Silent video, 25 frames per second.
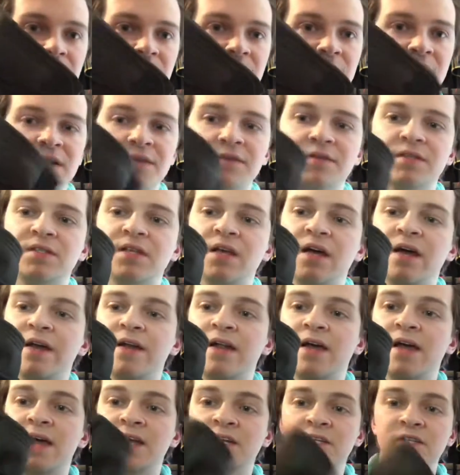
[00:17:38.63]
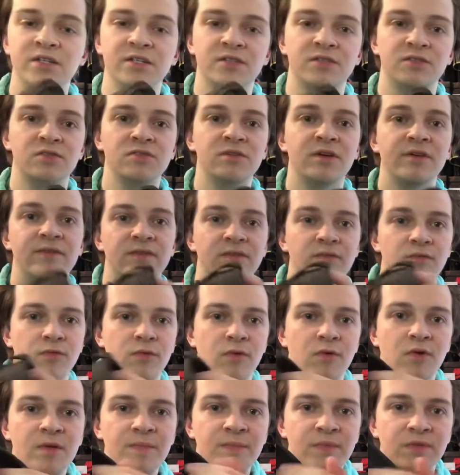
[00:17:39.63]
the side, I actually do have a
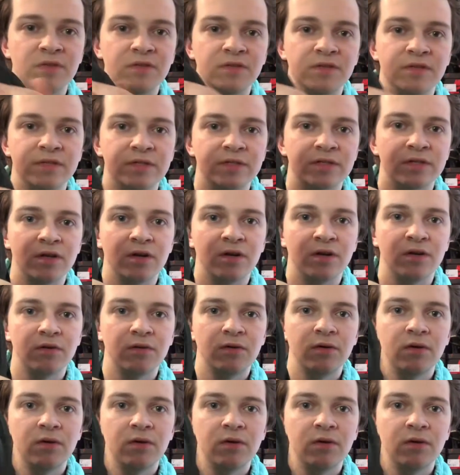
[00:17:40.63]
rip in these, so